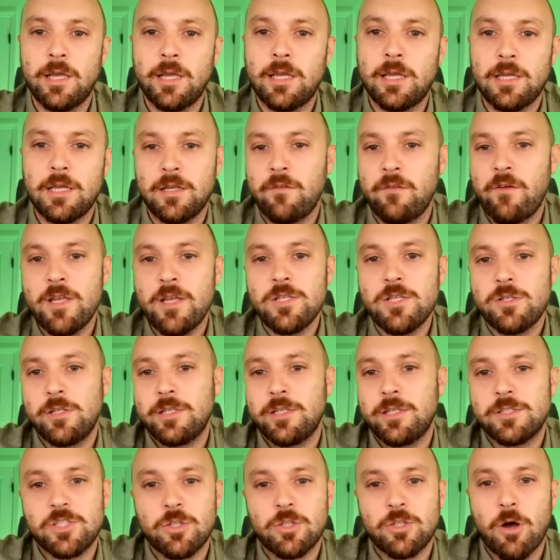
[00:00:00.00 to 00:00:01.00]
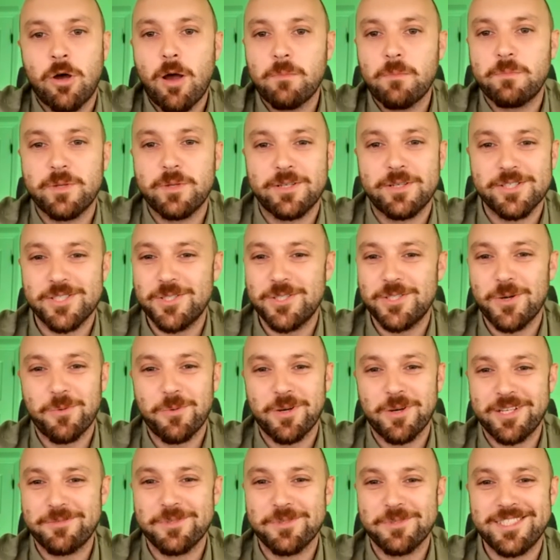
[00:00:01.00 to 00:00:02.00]
it eventually stopped because nobody
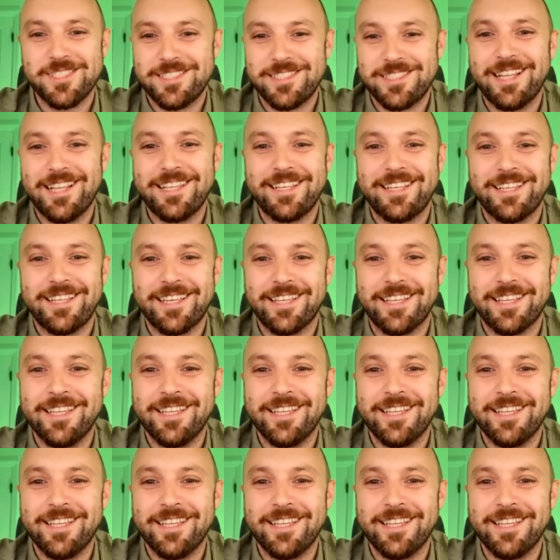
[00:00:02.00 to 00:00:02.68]
was selling it,